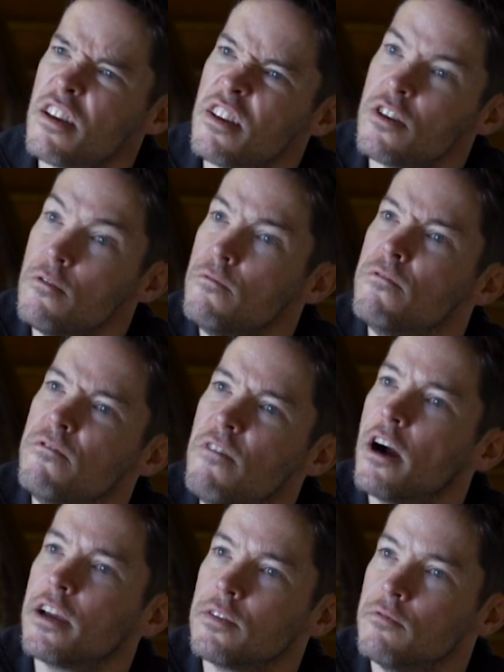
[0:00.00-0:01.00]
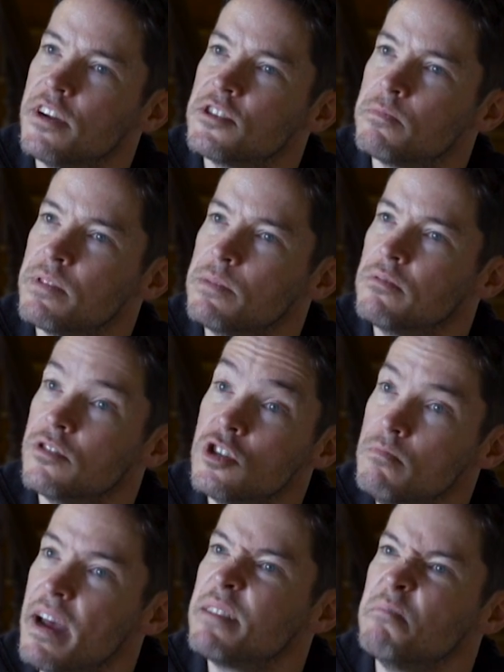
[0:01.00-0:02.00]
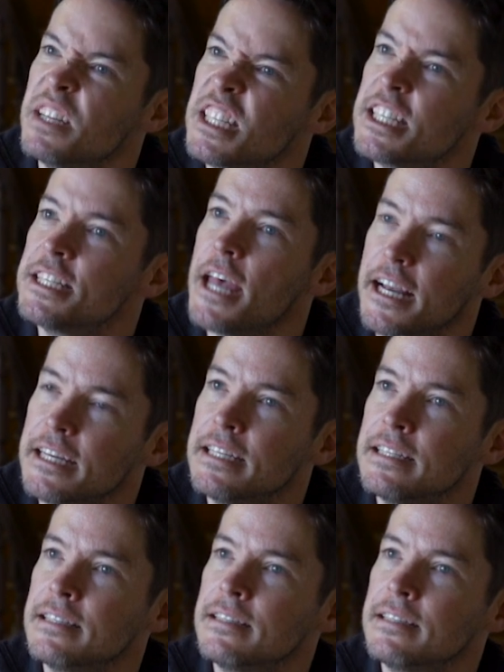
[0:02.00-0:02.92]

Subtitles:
You fucking rich people, you make me sick.